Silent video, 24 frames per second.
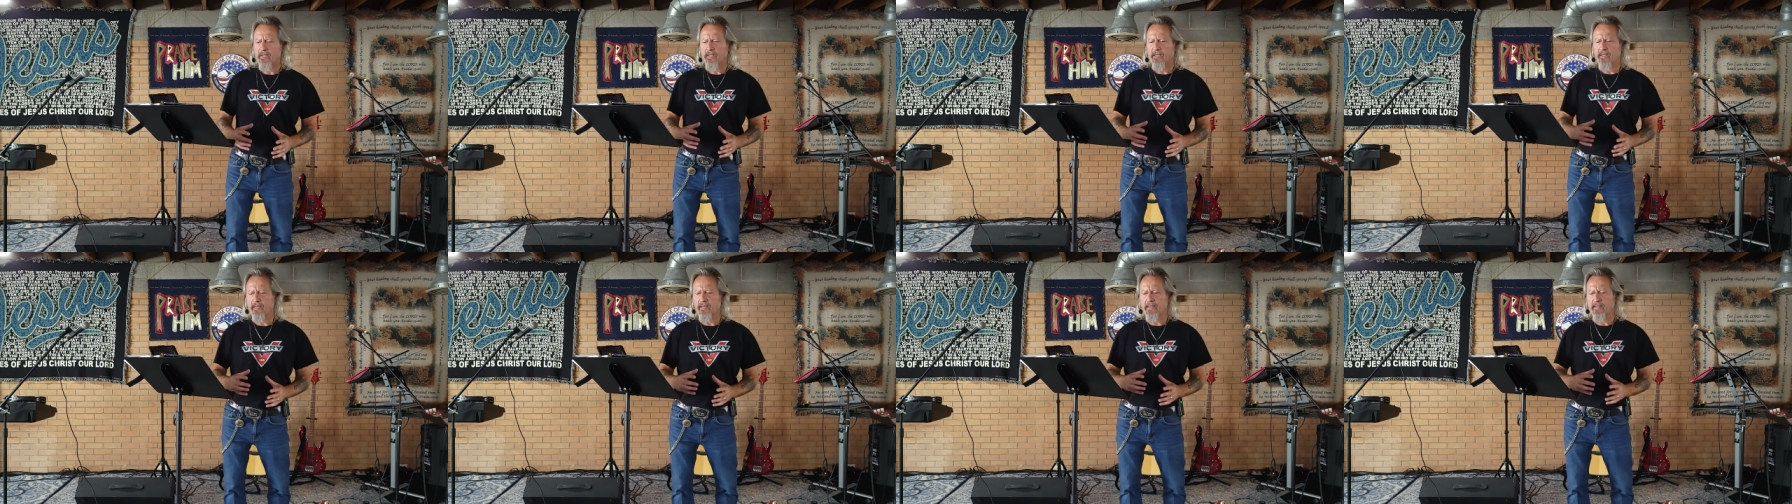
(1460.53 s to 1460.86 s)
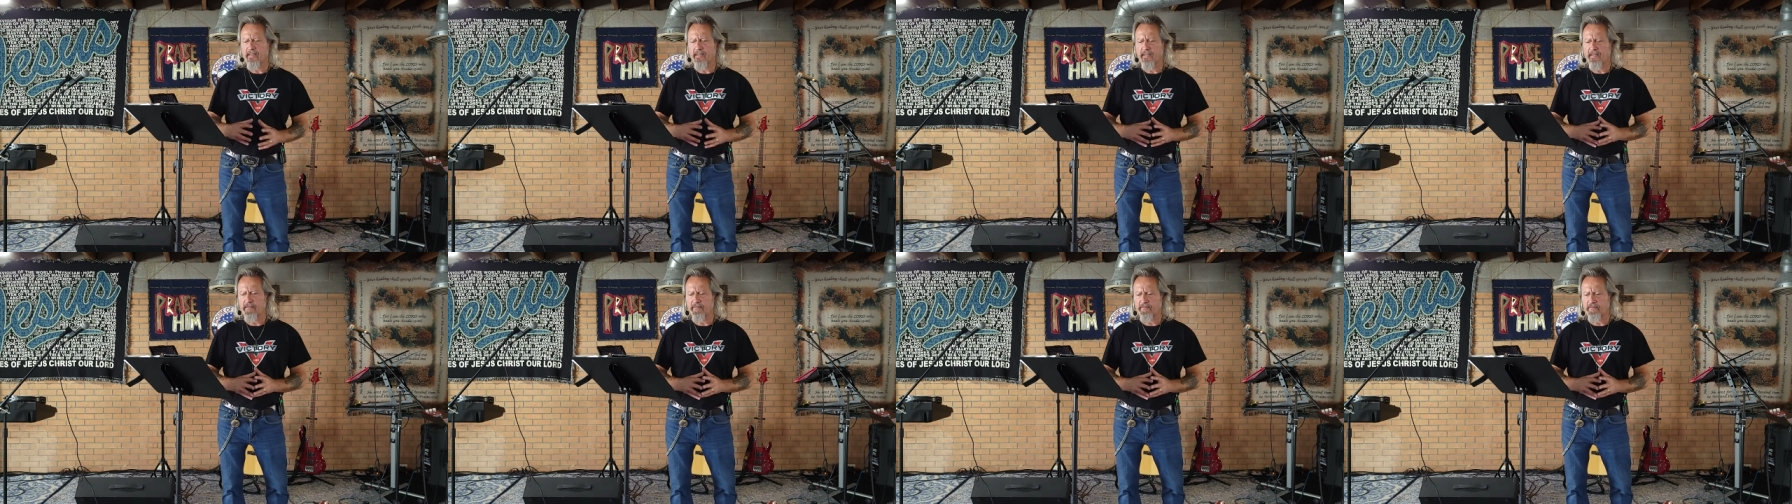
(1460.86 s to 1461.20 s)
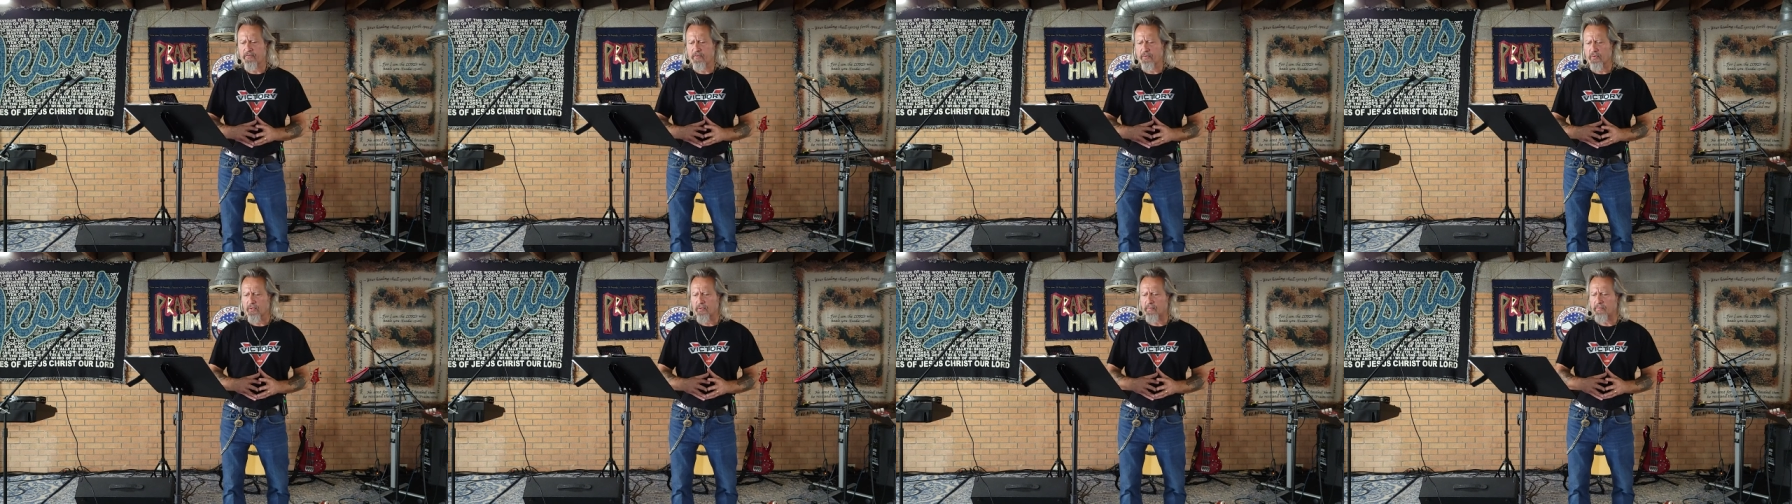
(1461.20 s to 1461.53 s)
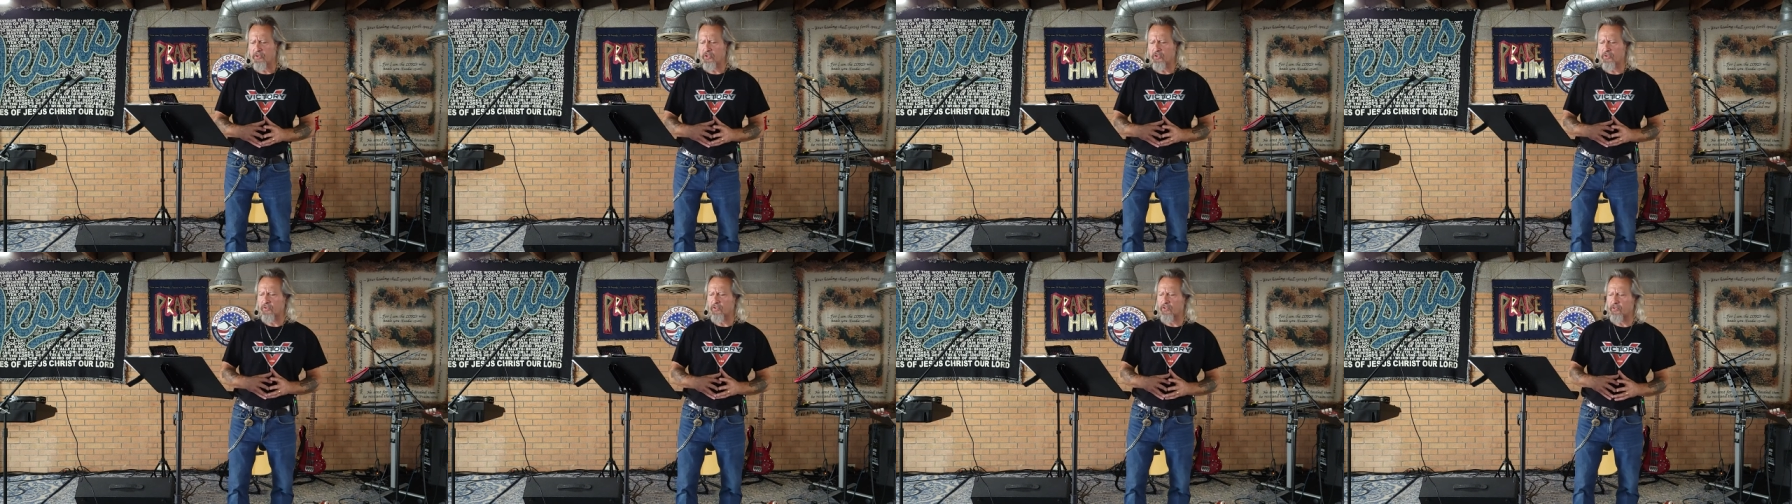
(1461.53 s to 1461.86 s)
and he
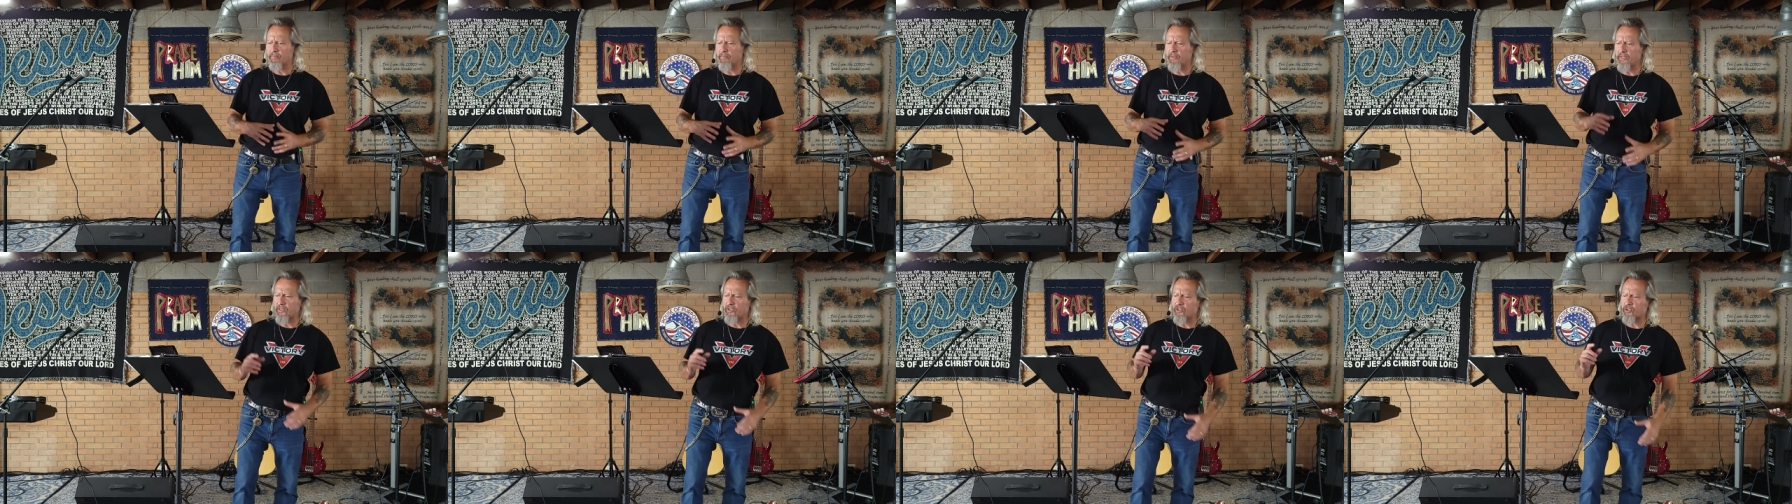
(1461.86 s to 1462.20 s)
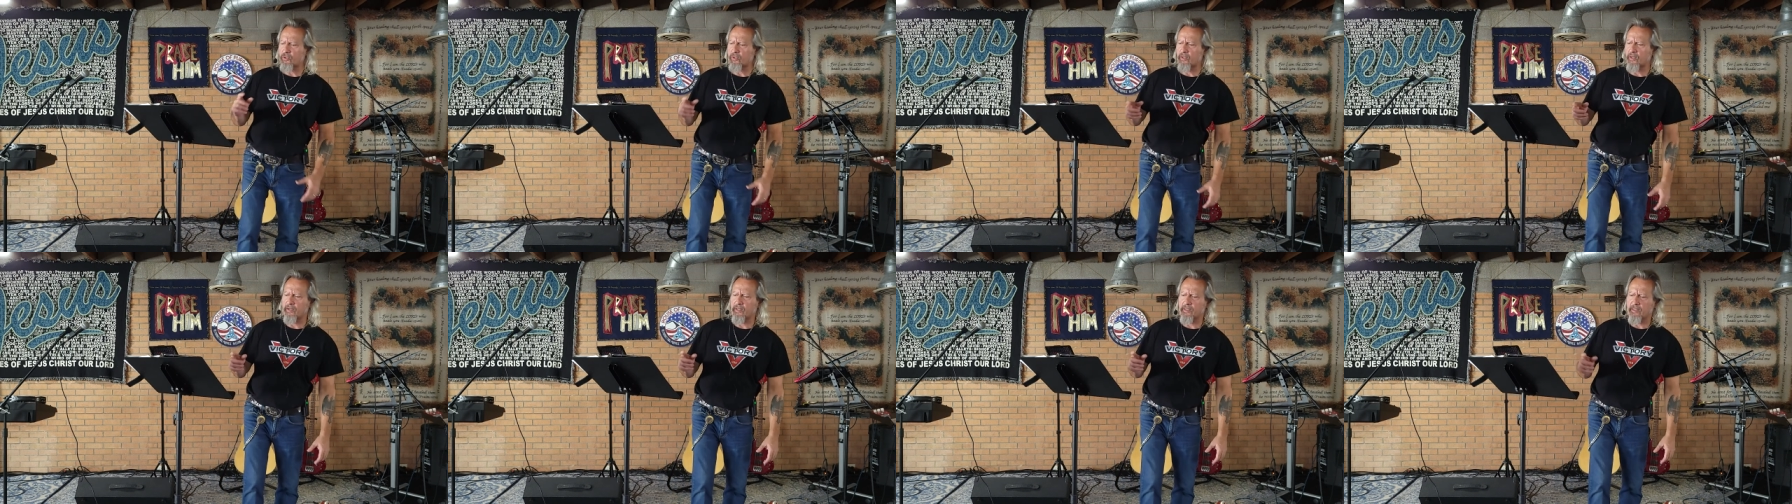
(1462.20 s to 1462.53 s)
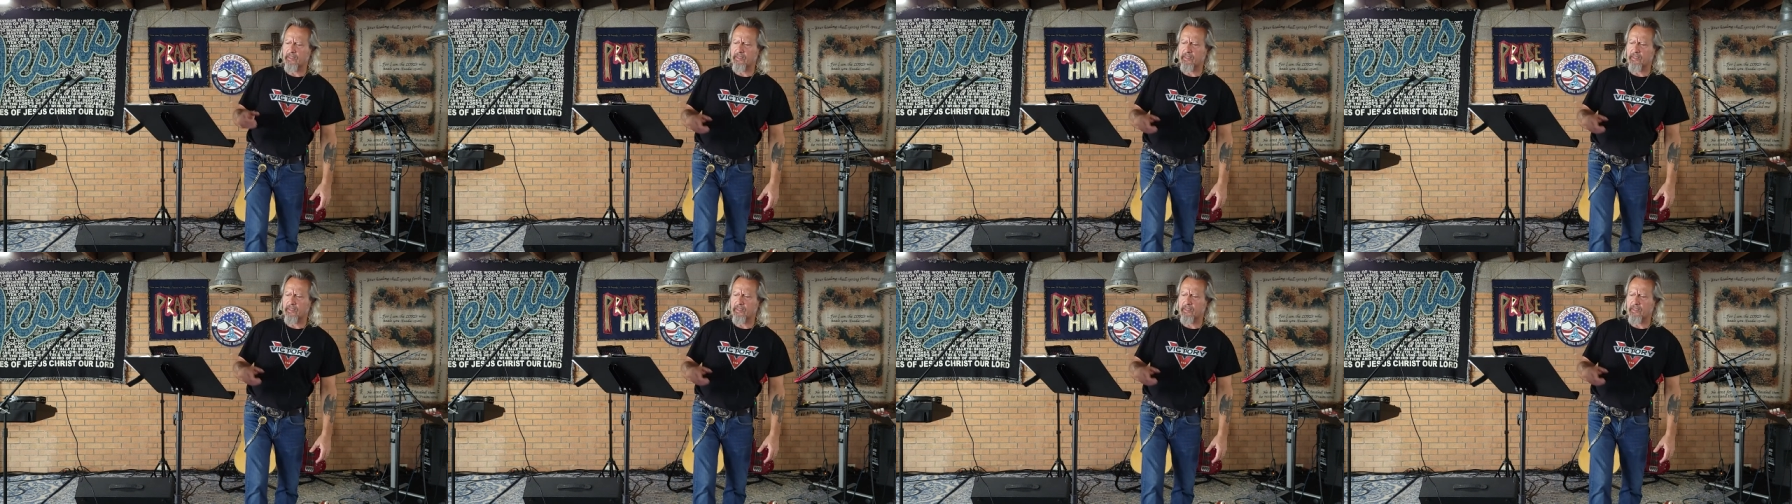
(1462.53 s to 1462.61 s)
informs you the meat you're